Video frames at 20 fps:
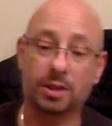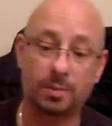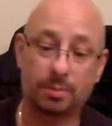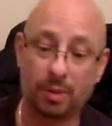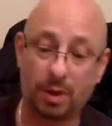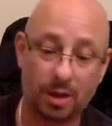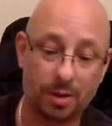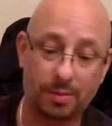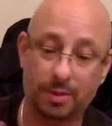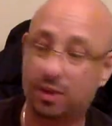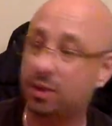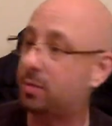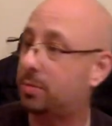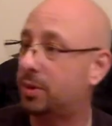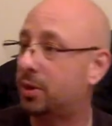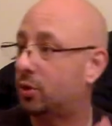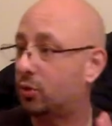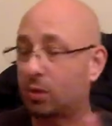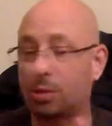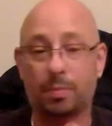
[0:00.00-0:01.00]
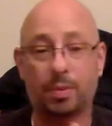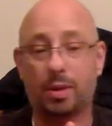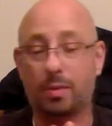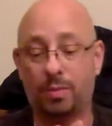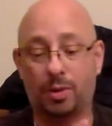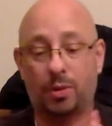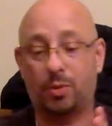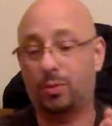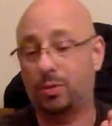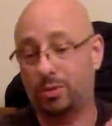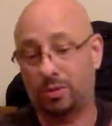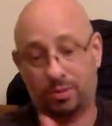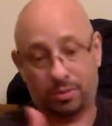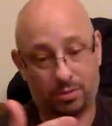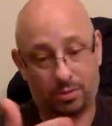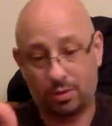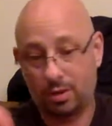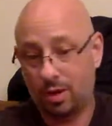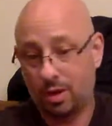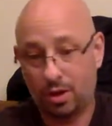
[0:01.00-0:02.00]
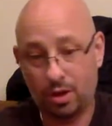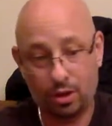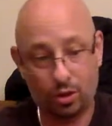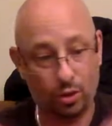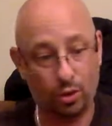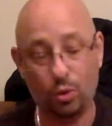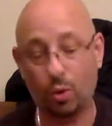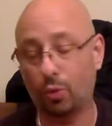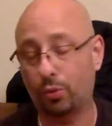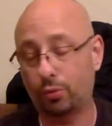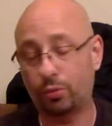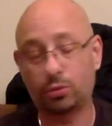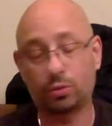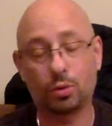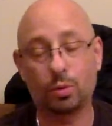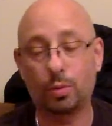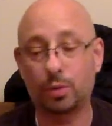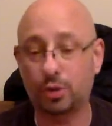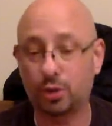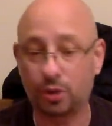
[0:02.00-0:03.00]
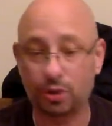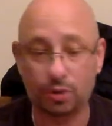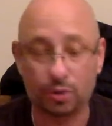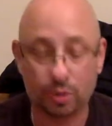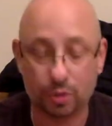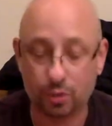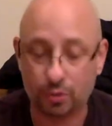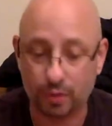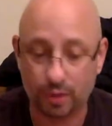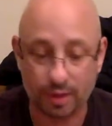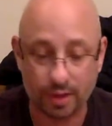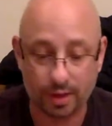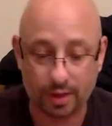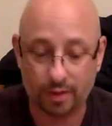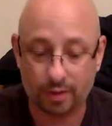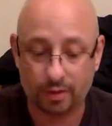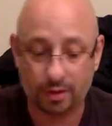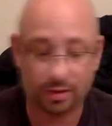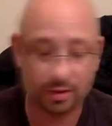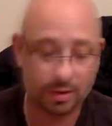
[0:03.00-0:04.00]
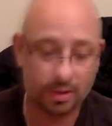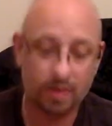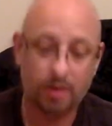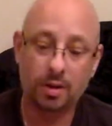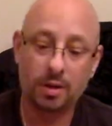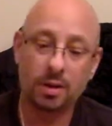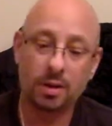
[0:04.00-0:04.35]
I probably would just be dripping because you go through so much juice, it's ridiculous.